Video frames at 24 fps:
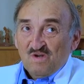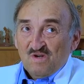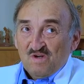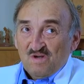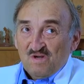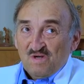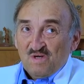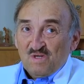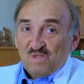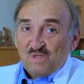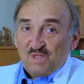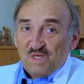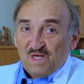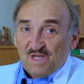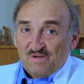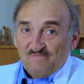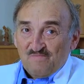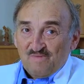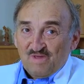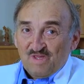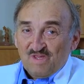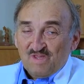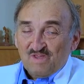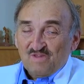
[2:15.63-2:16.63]

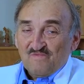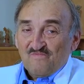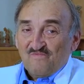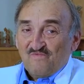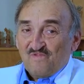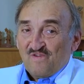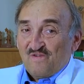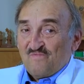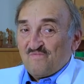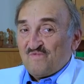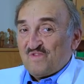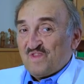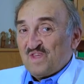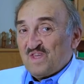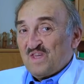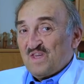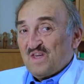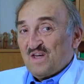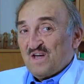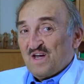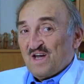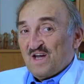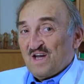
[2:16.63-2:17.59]
therapies from the